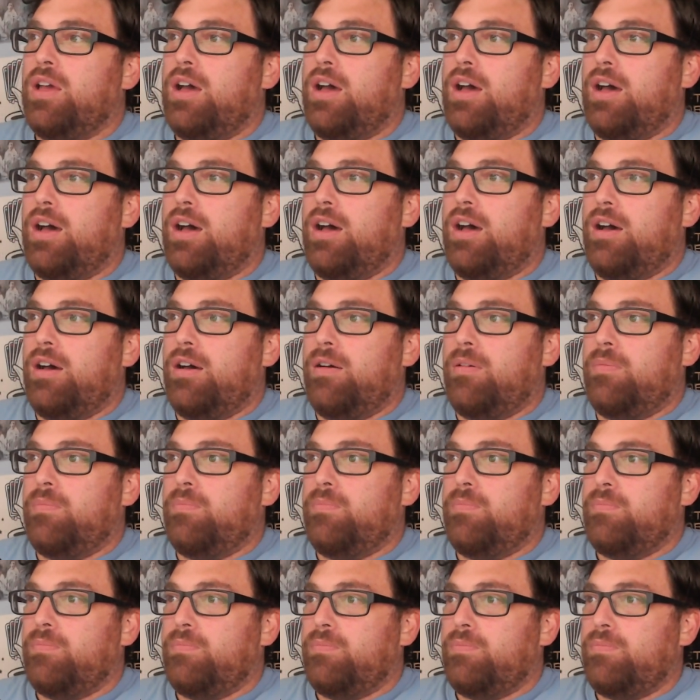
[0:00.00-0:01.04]

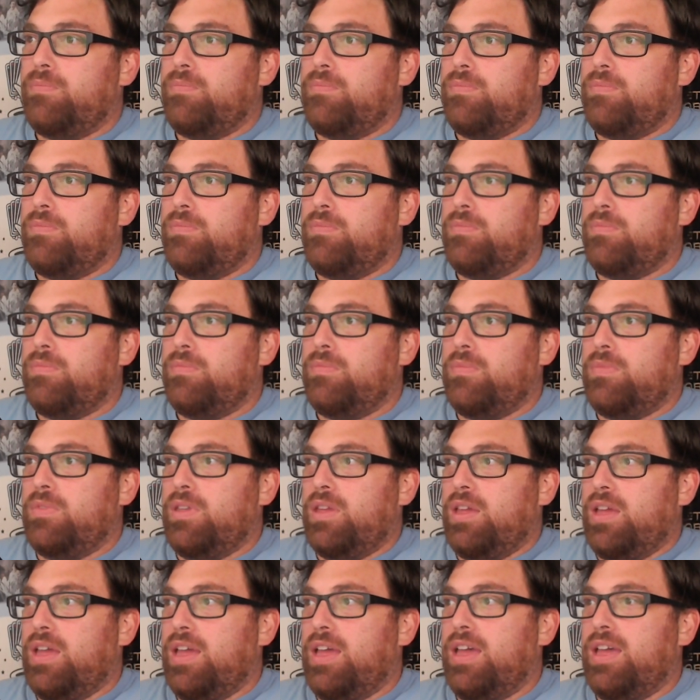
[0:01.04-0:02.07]
Um,
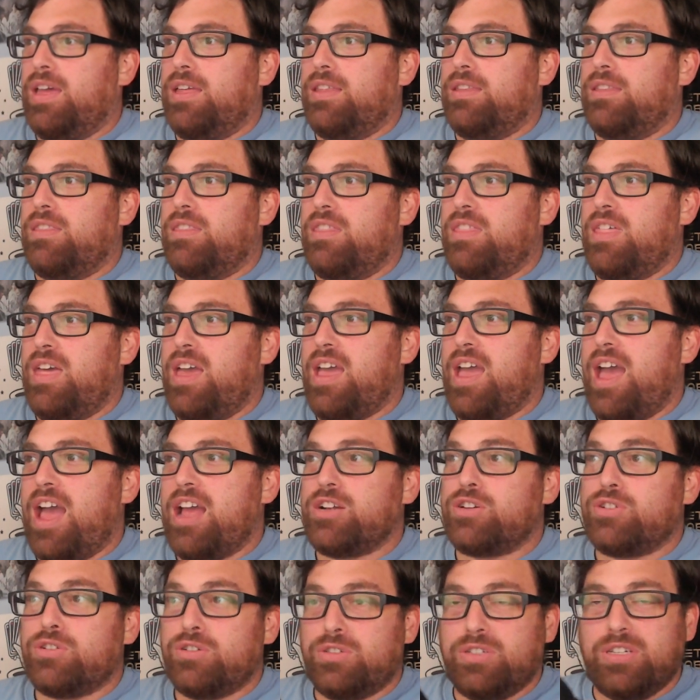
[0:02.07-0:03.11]
and they
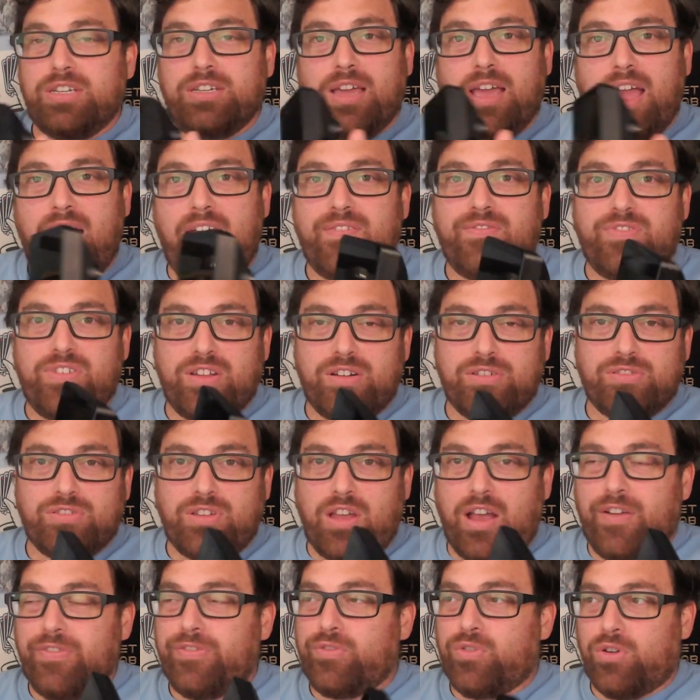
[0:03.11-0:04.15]
actually have their
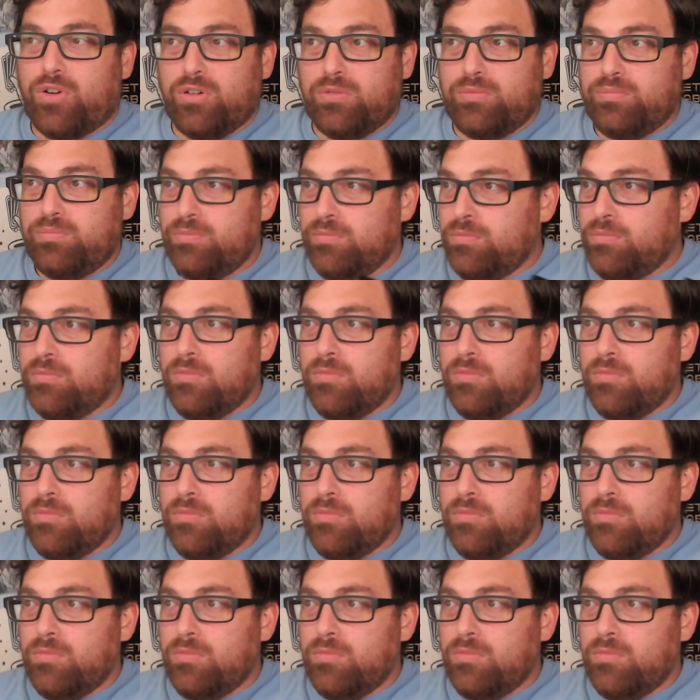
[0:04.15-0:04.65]
software